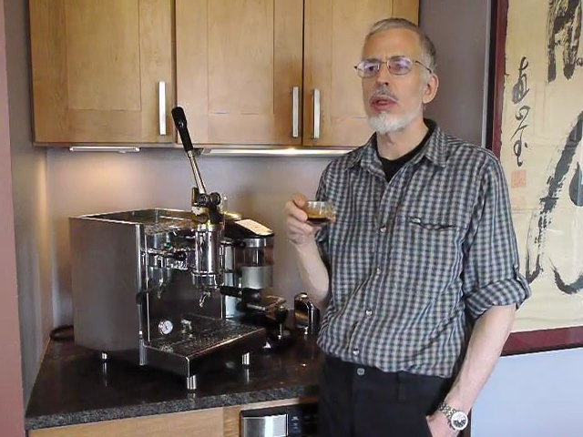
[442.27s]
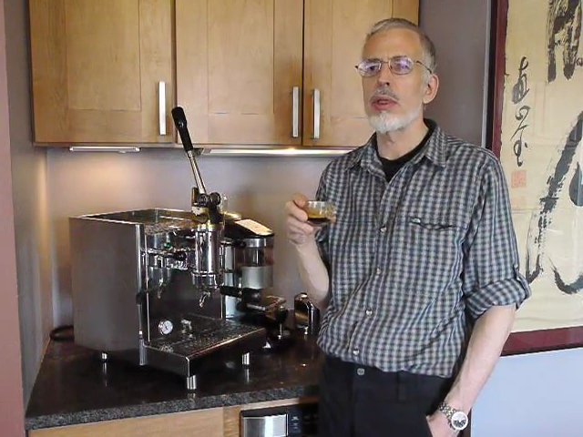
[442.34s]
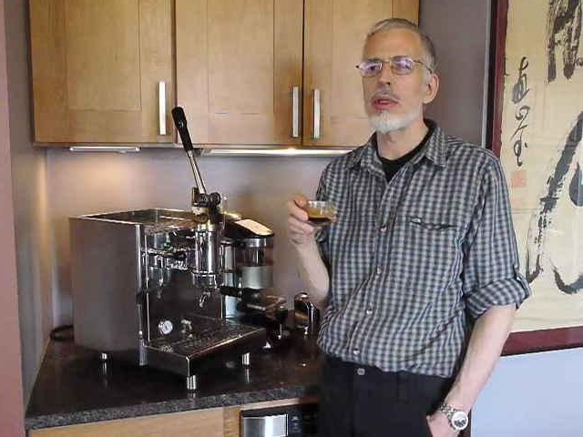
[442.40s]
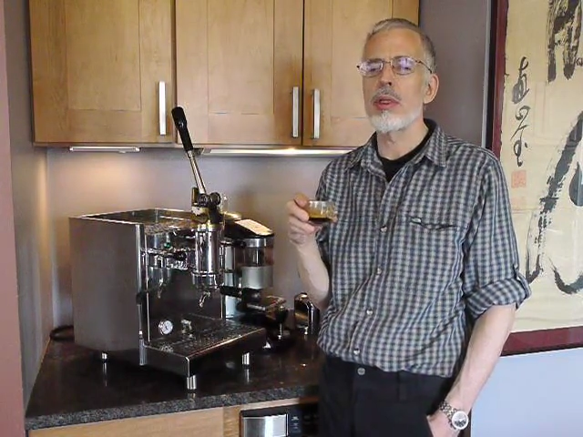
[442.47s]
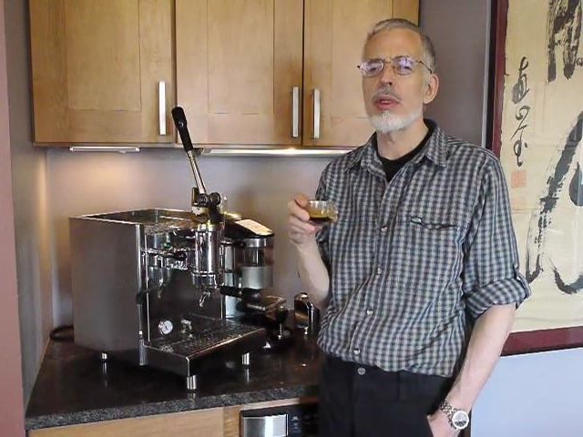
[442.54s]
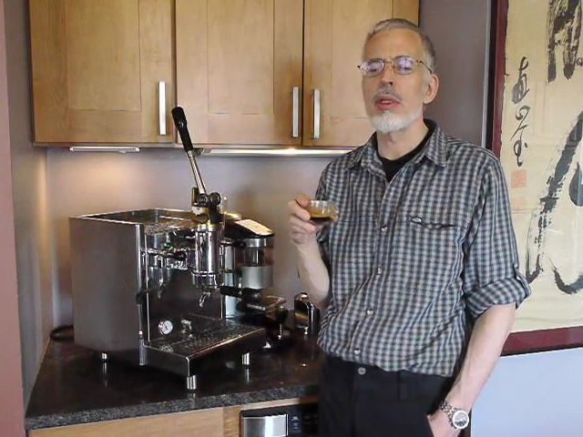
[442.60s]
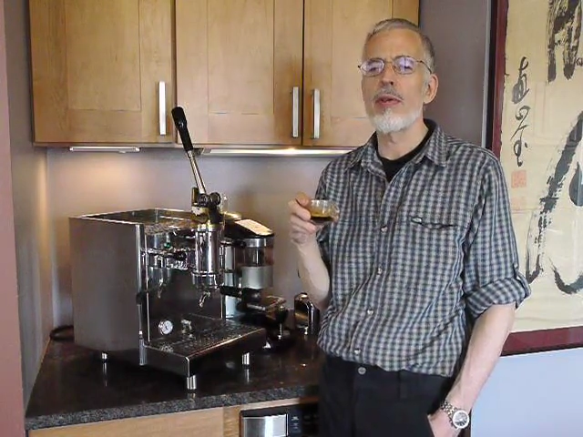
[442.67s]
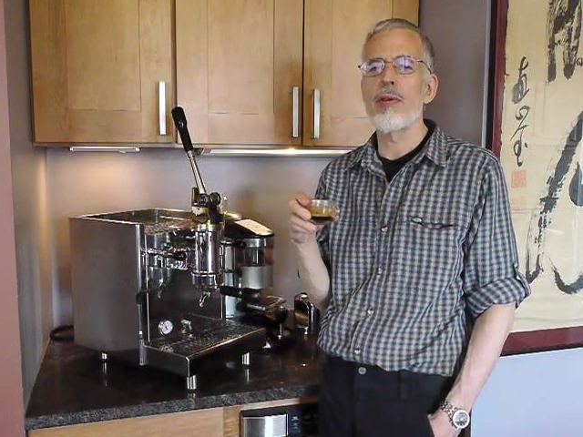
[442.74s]
It's
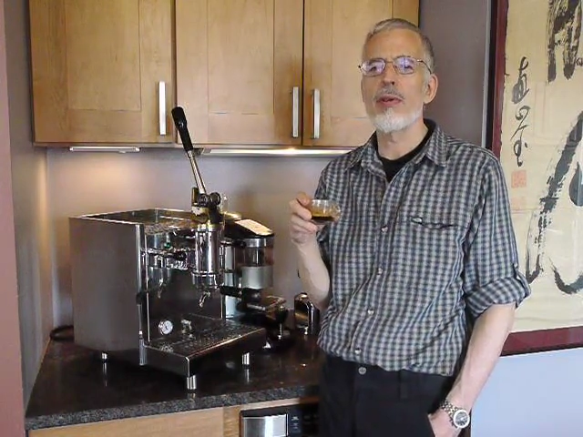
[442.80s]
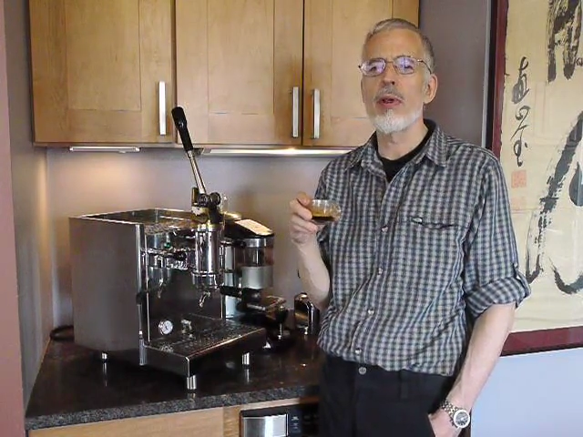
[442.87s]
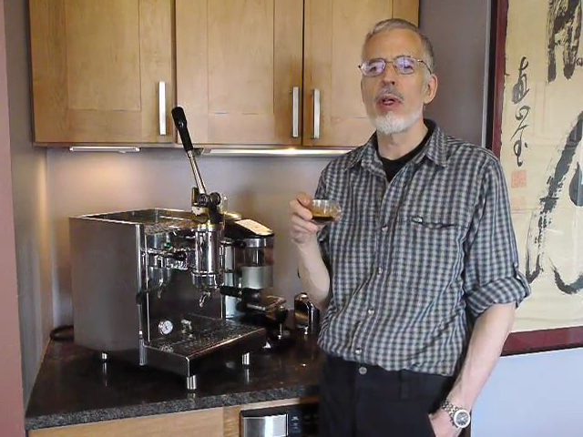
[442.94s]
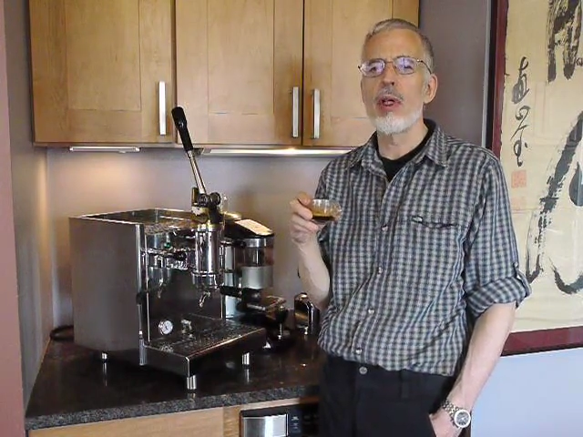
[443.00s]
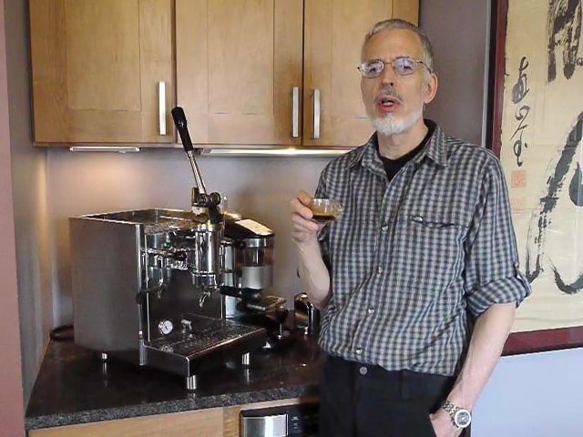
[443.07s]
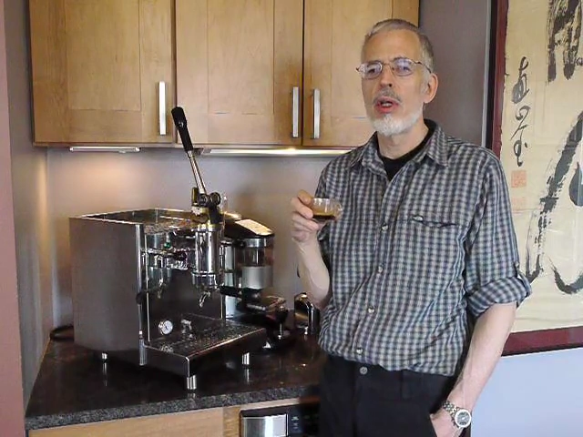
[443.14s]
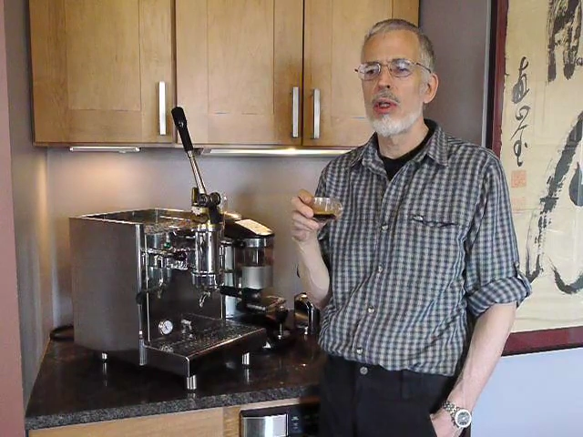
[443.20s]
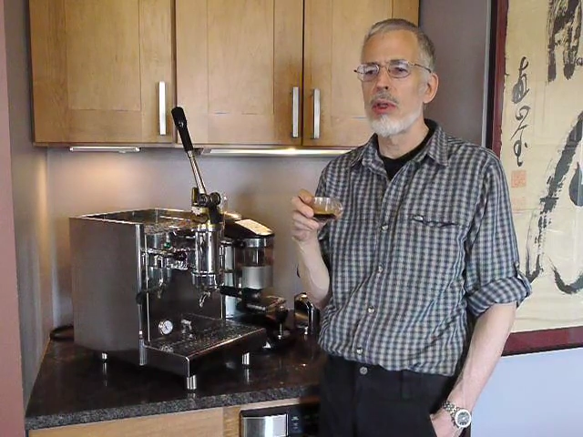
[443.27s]
as if
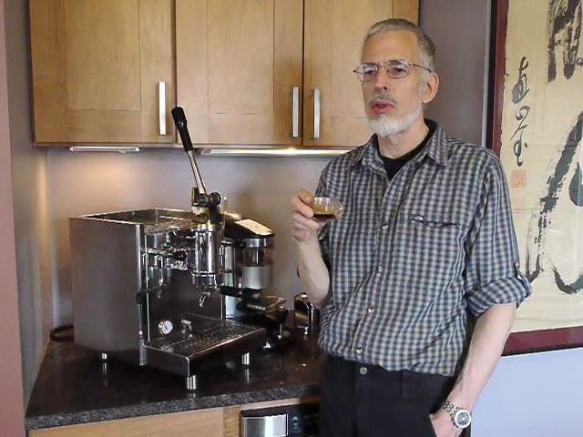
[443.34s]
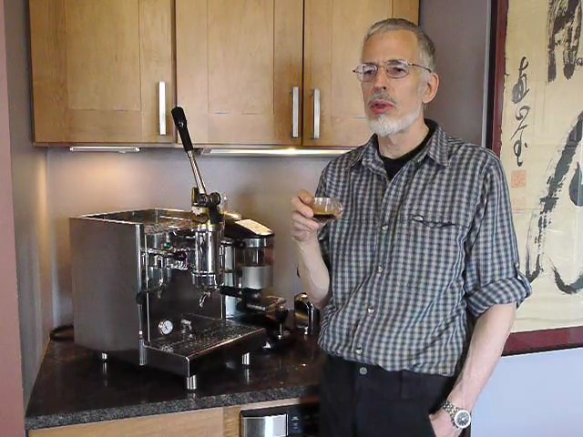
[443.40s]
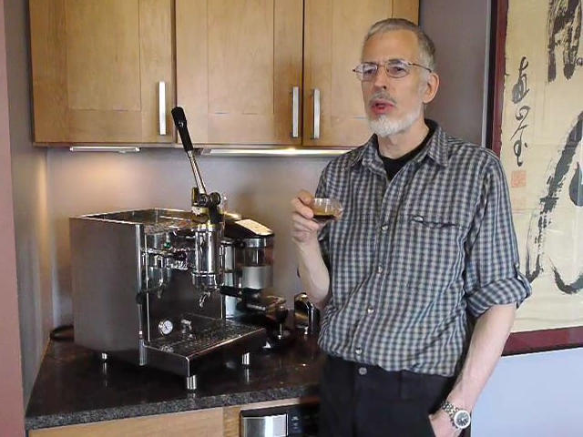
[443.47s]
you